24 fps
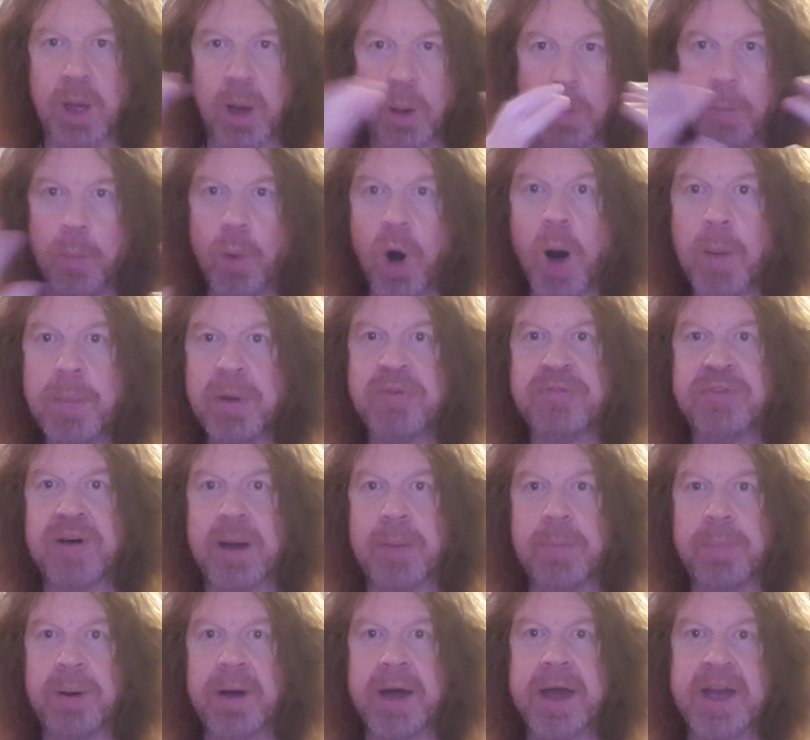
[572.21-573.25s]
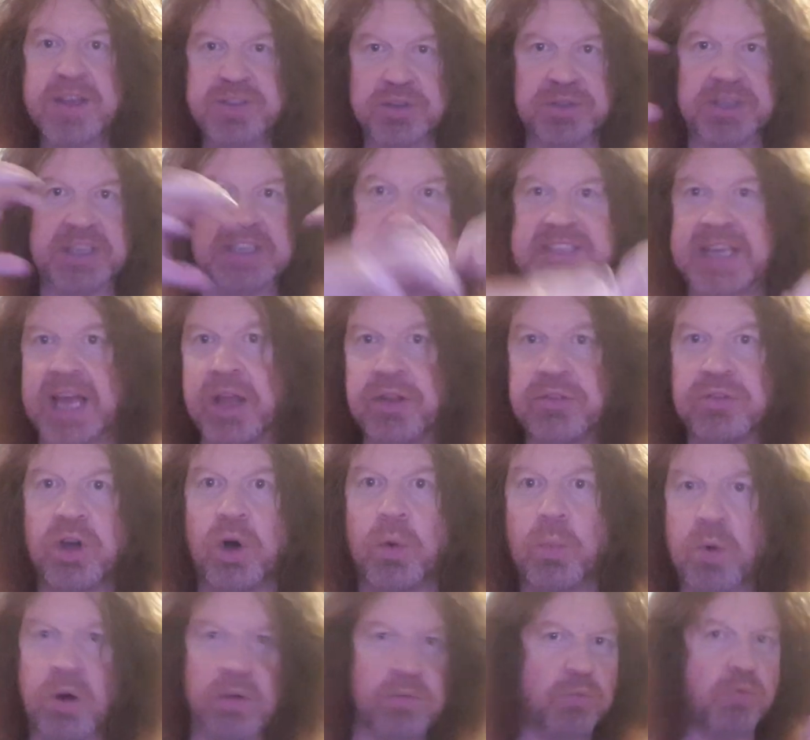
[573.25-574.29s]
A mob of vampires will descend
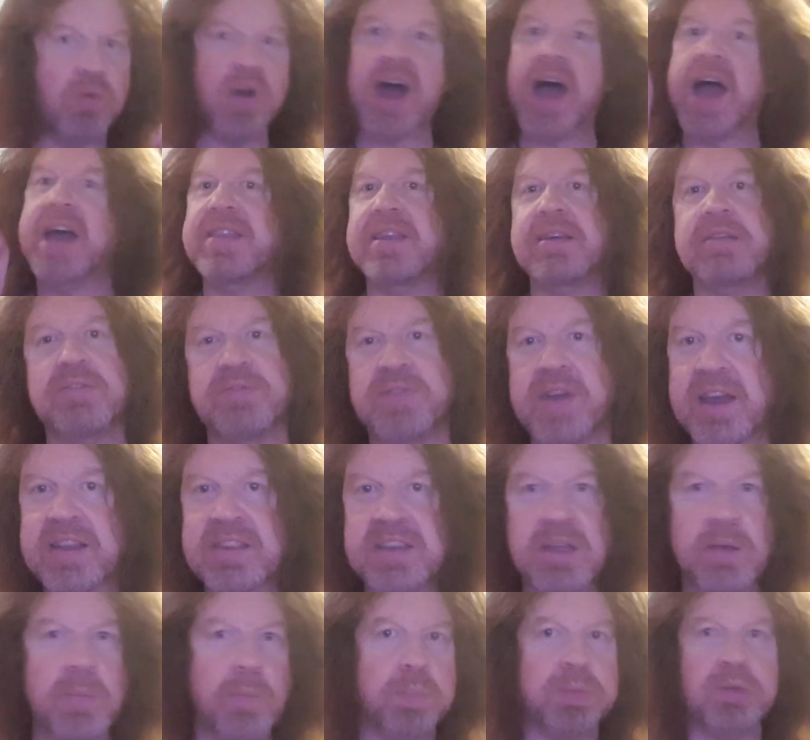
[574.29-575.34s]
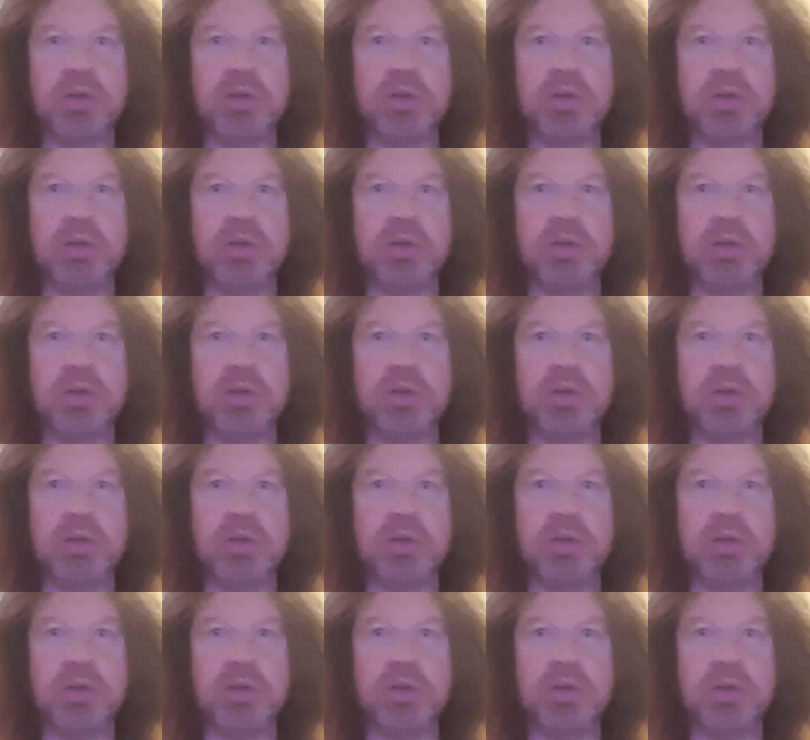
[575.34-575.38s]
on one writhing victim,